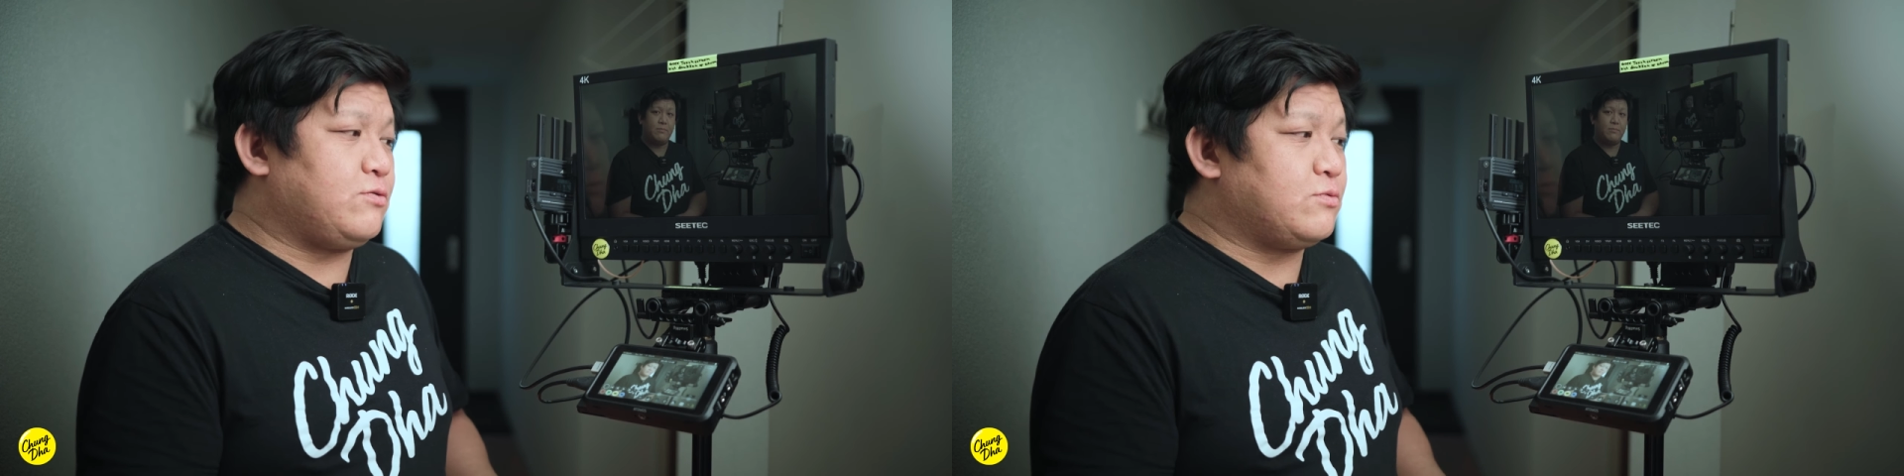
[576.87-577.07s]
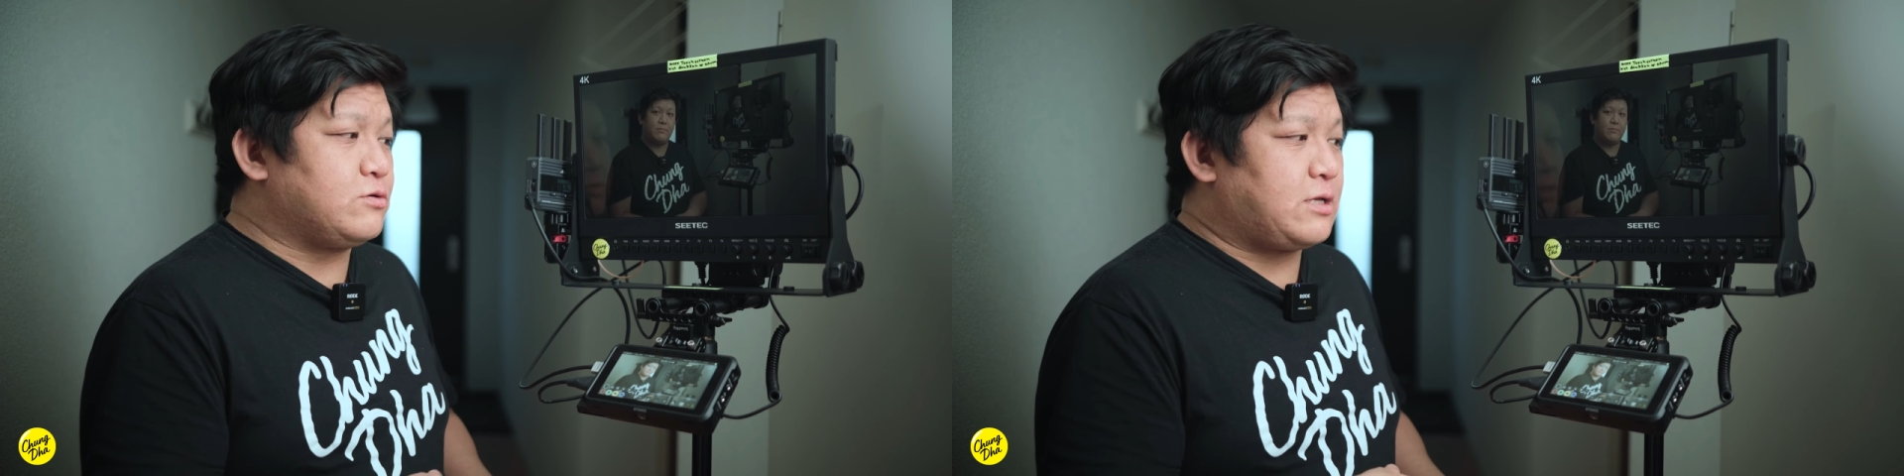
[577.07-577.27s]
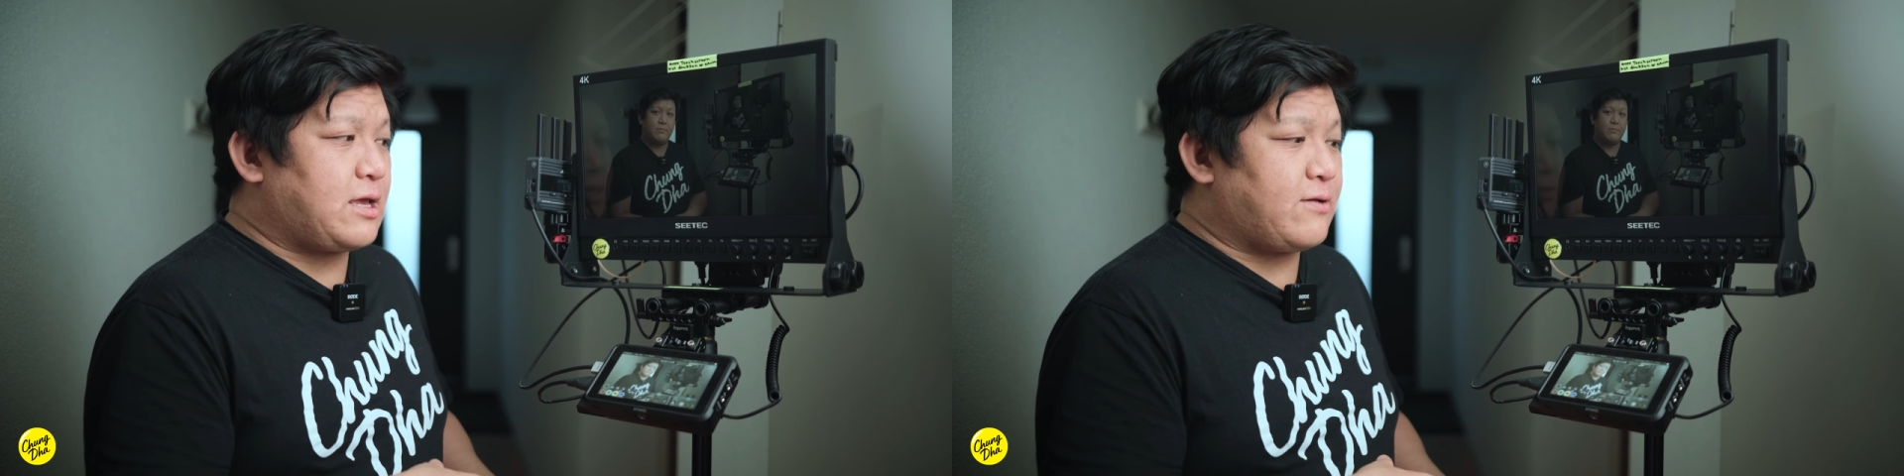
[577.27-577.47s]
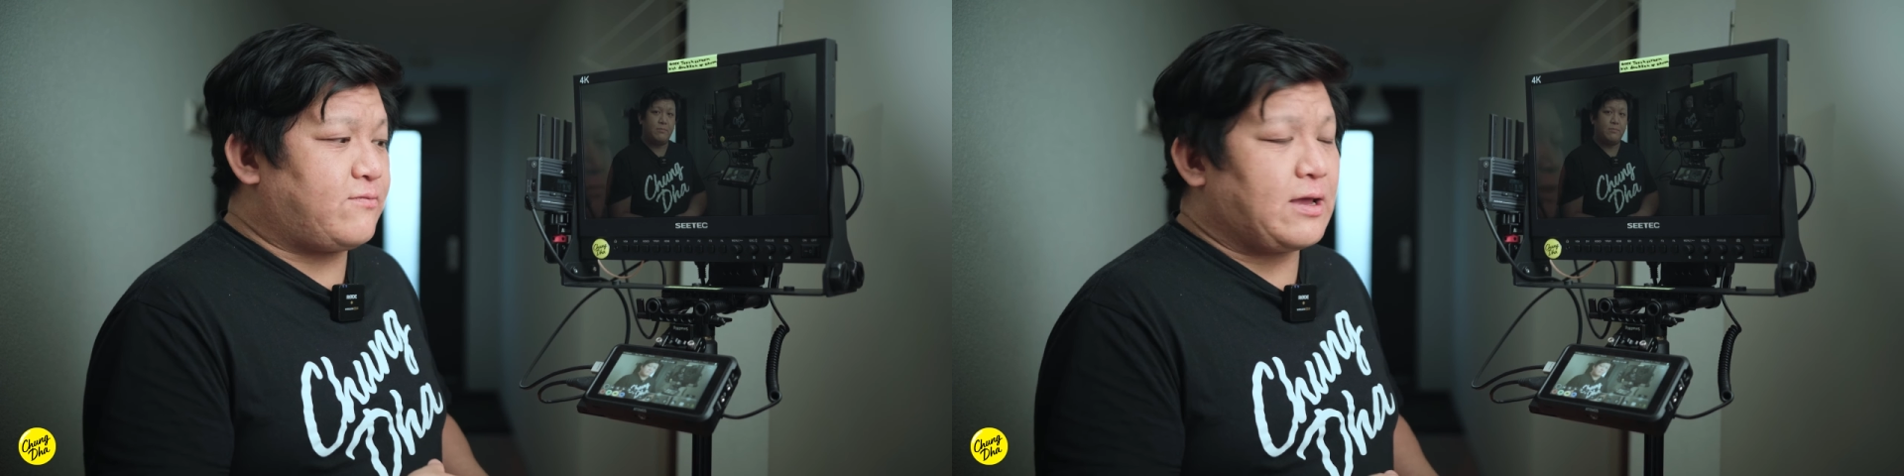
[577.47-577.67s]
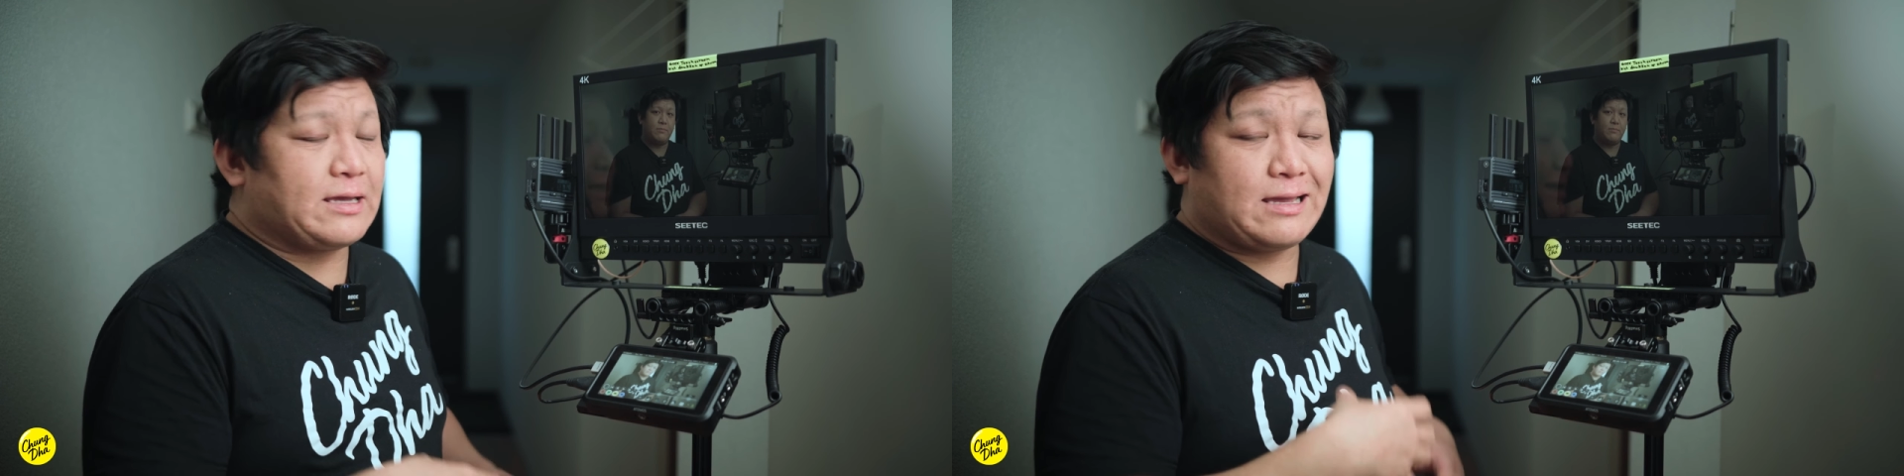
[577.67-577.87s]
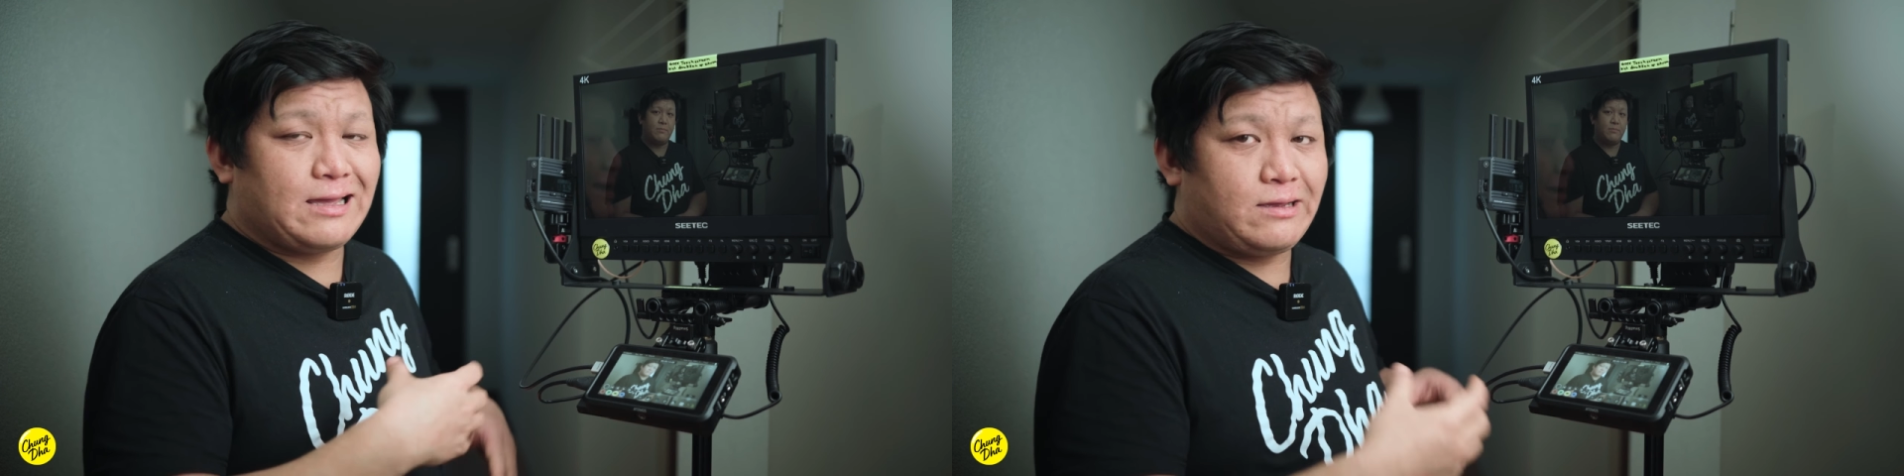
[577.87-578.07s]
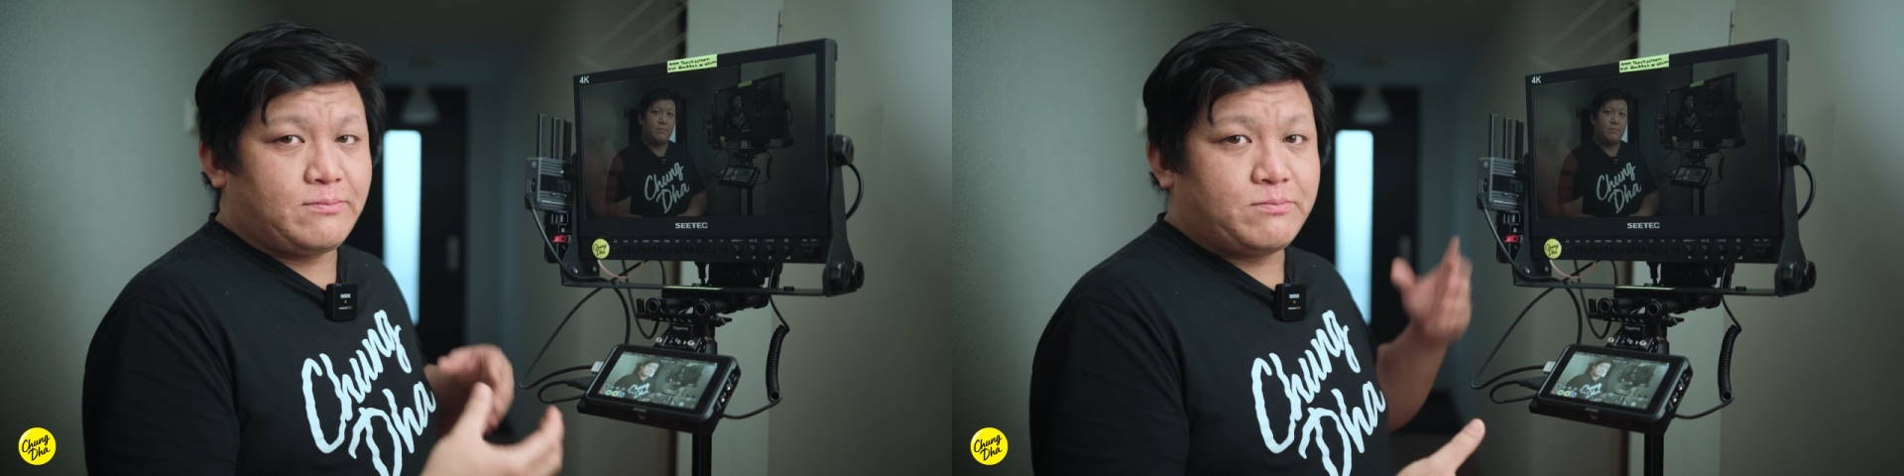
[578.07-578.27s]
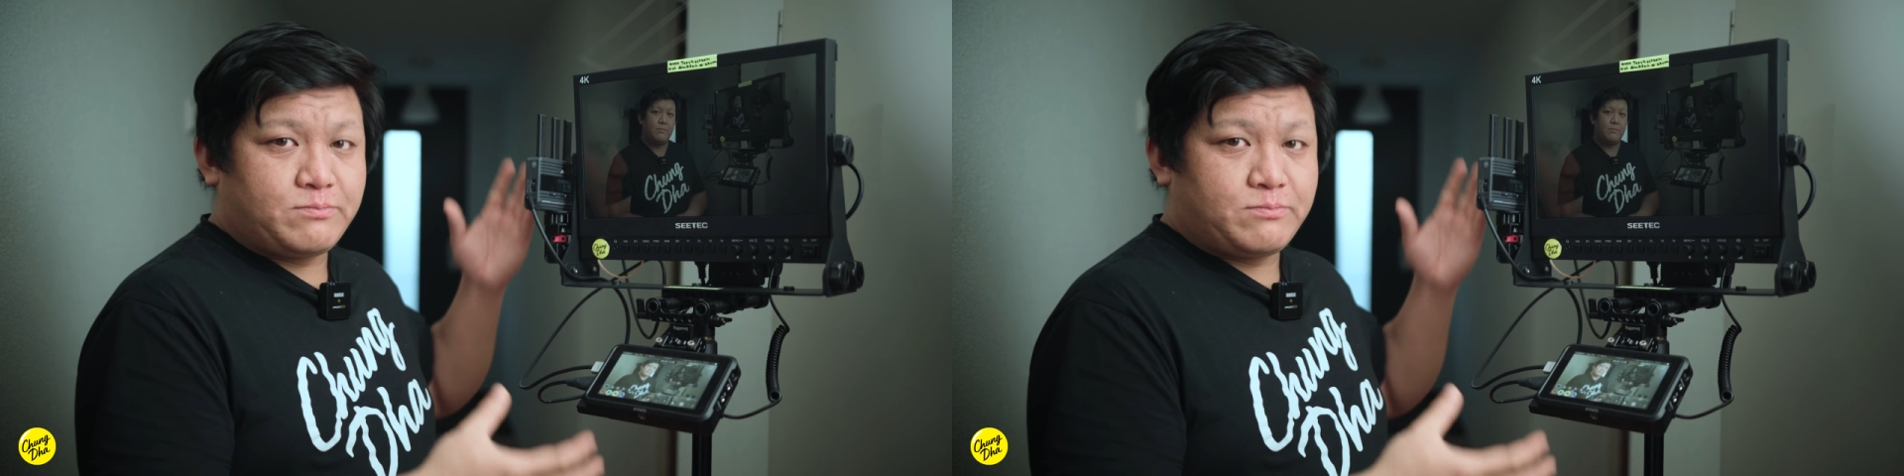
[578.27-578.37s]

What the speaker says: would have like a